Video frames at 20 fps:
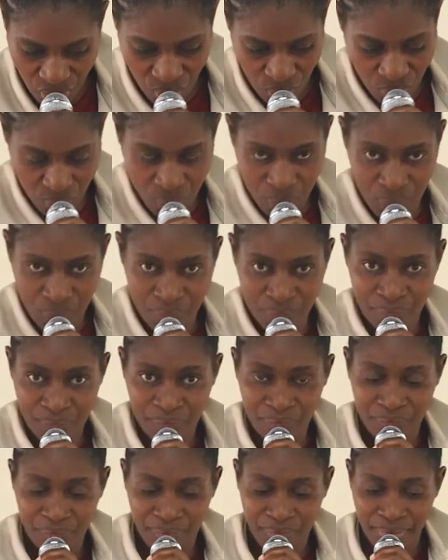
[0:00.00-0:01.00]
you.
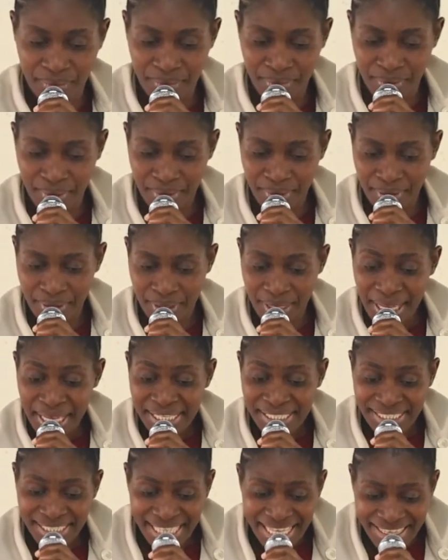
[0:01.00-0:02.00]

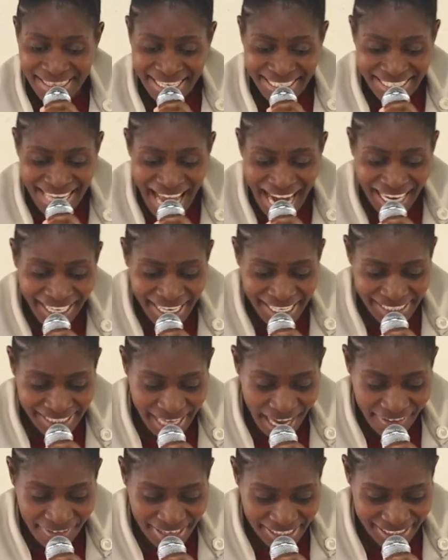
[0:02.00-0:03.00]
See, the darkness
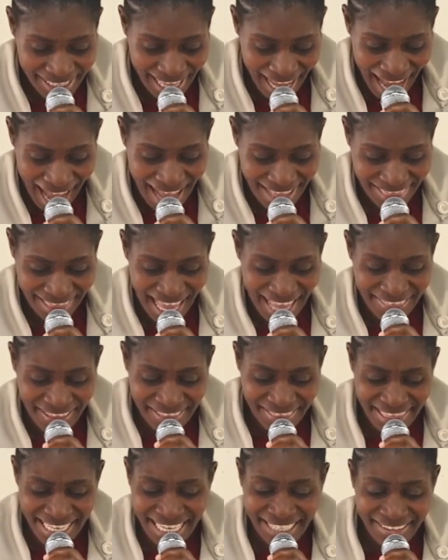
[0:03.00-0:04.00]
covers the earth, and
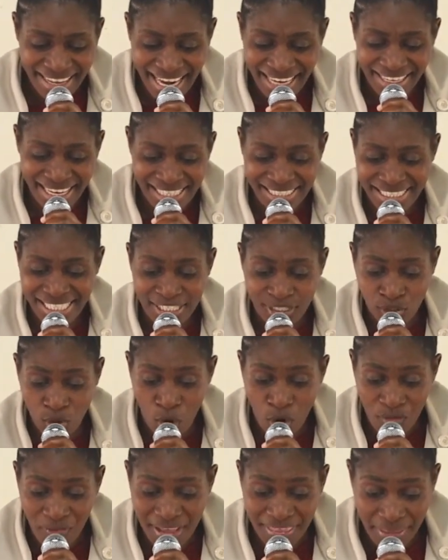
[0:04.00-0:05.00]
the thick darkness is
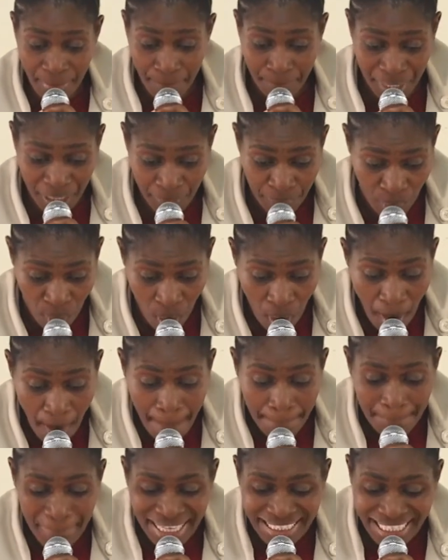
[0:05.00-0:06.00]
over the people.
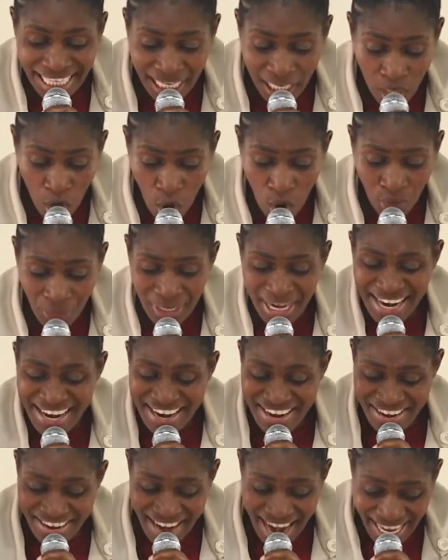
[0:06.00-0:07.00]
But the Lord
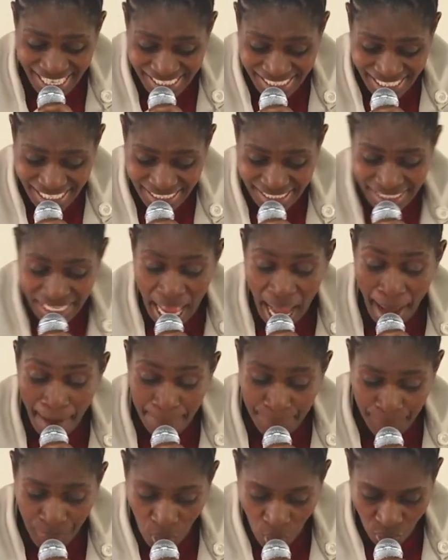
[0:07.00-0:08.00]
rises
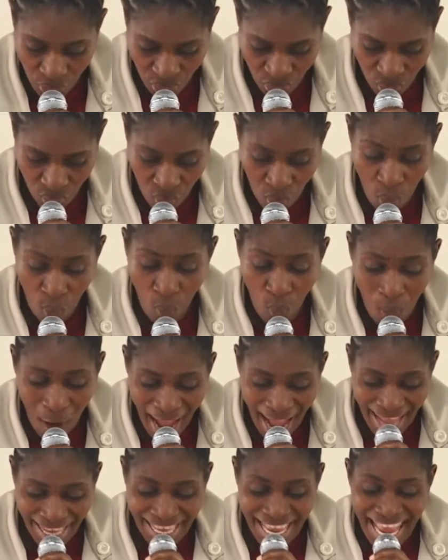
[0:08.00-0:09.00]
upon you.
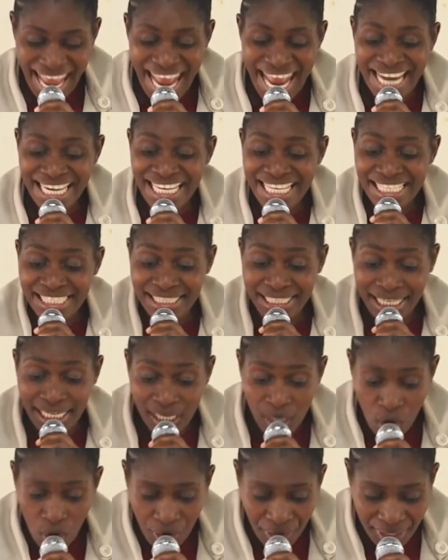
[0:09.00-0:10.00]
Why? And his
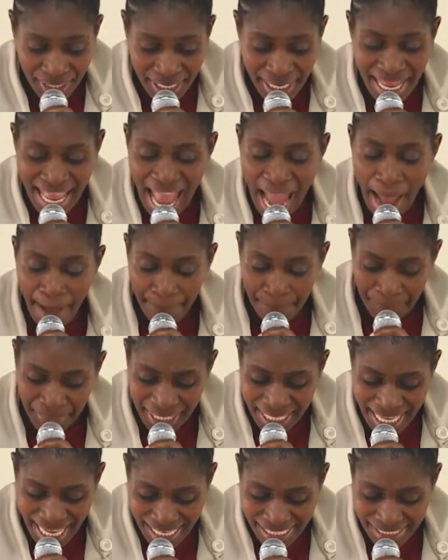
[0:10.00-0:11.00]
glory
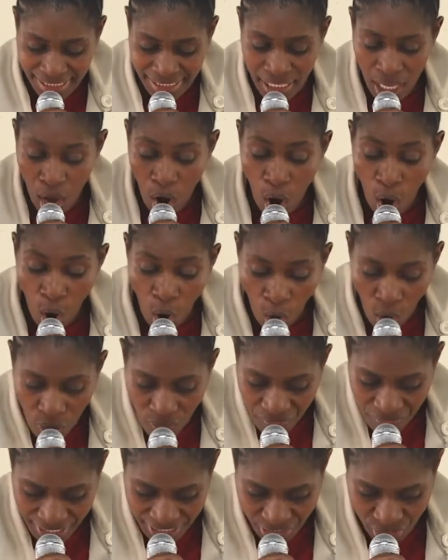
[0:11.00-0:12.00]
appears
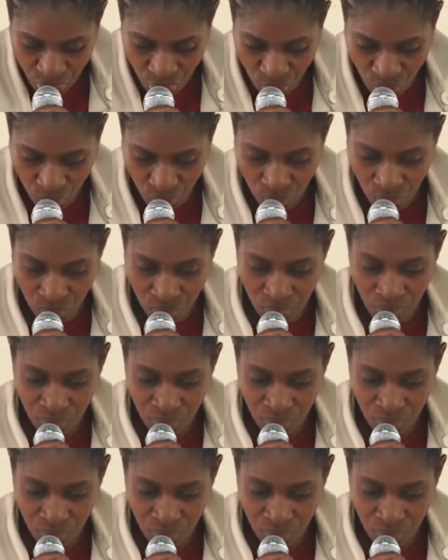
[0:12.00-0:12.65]
over you.